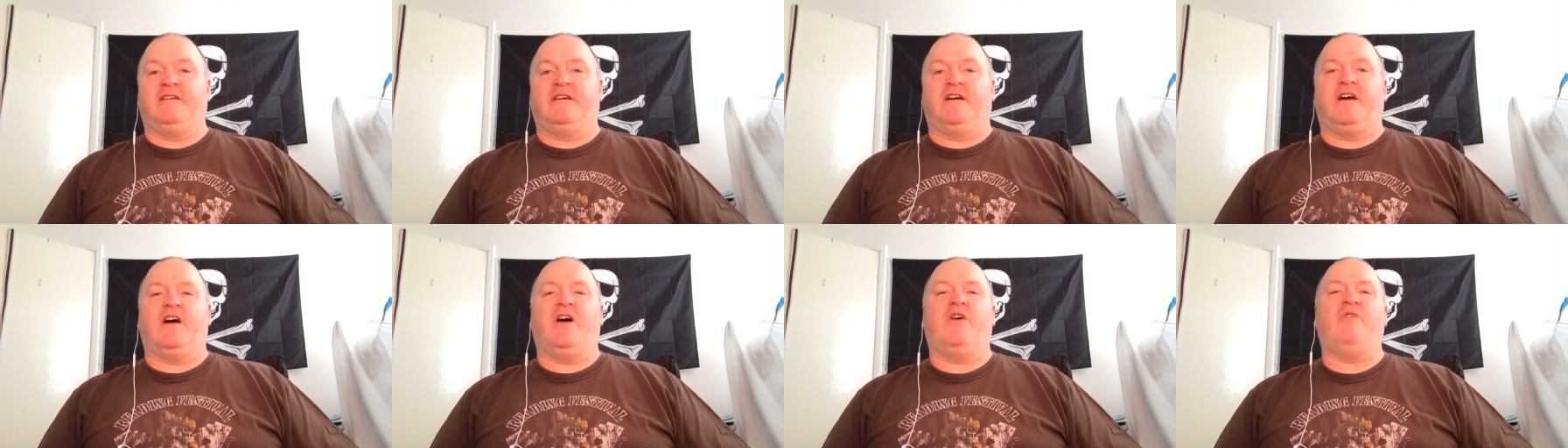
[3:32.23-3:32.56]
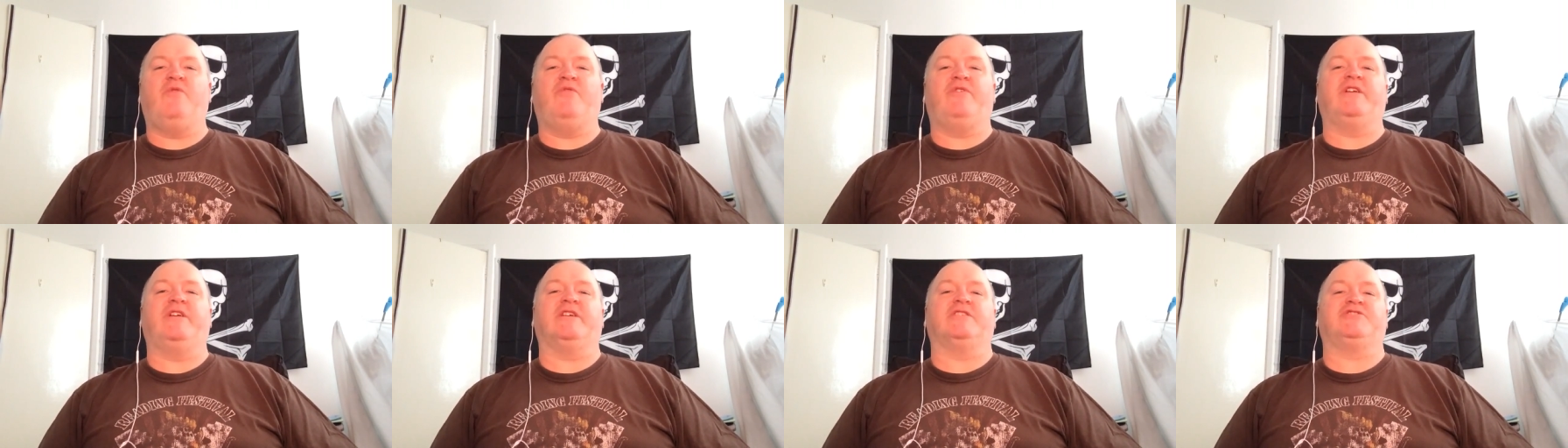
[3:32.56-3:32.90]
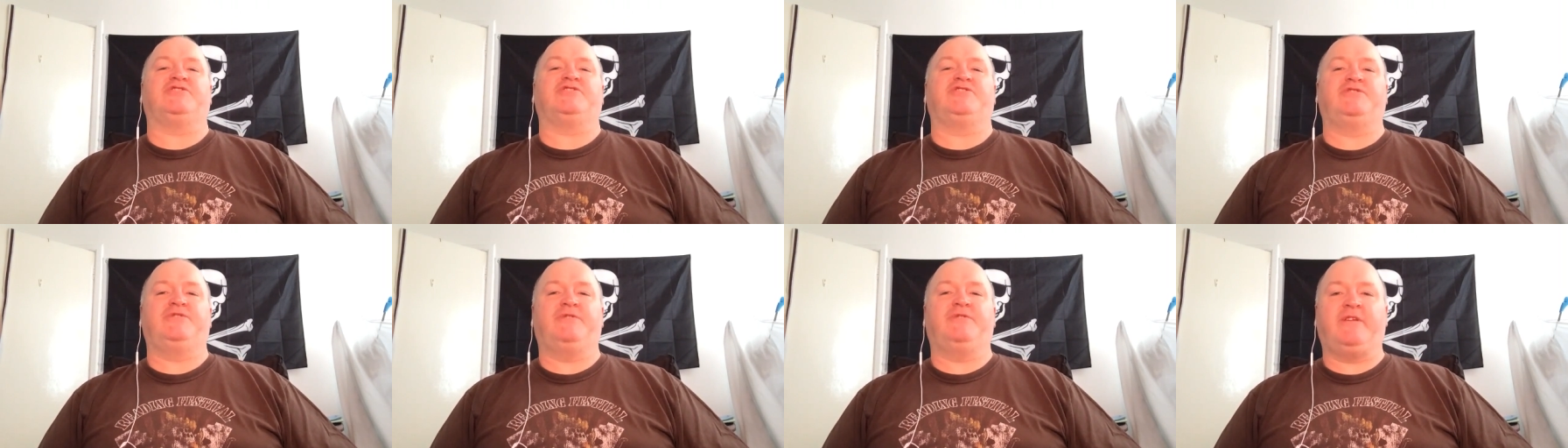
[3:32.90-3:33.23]
How
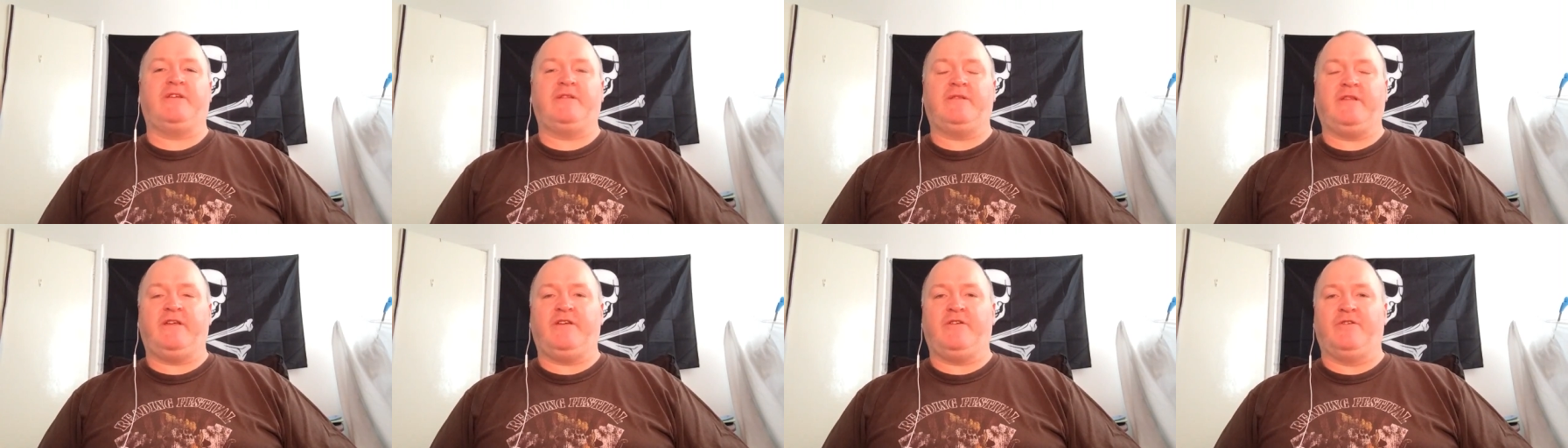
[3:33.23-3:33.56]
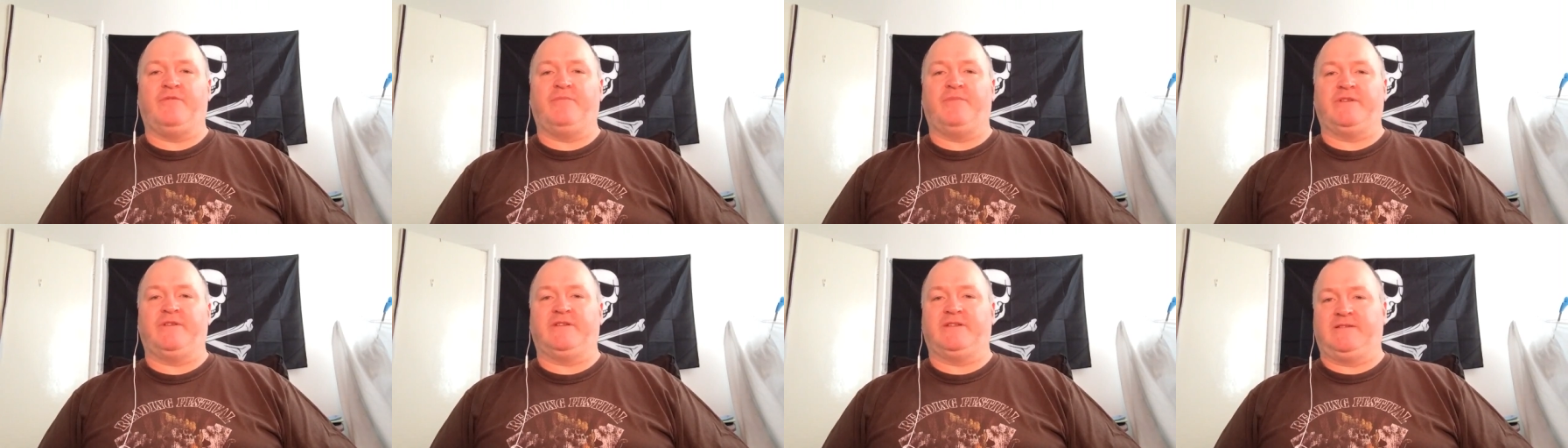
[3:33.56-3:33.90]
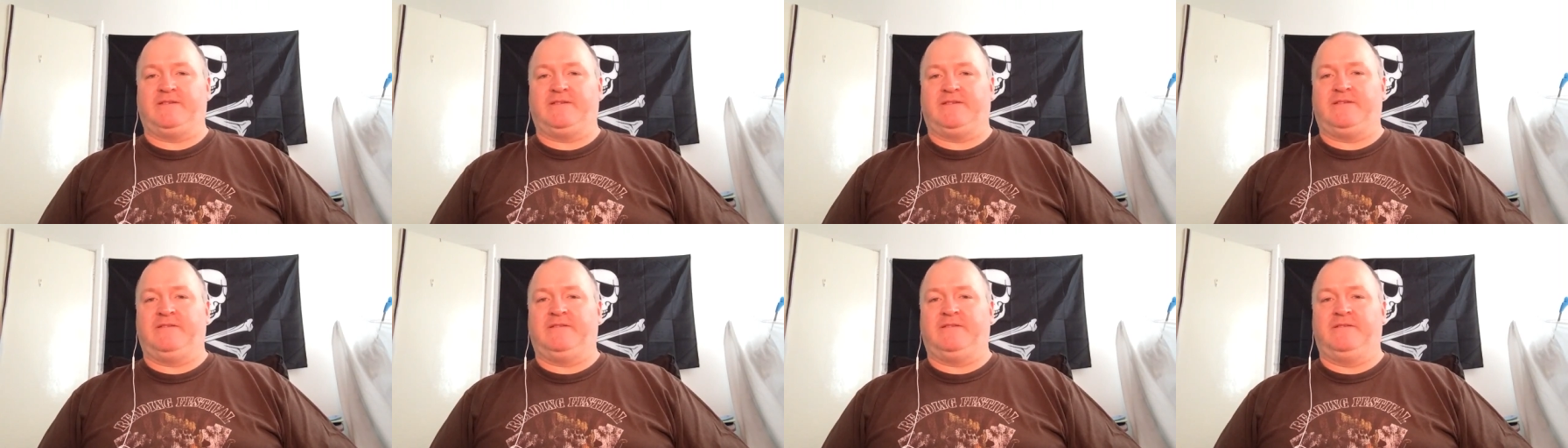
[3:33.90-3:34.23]
reassuringly competent.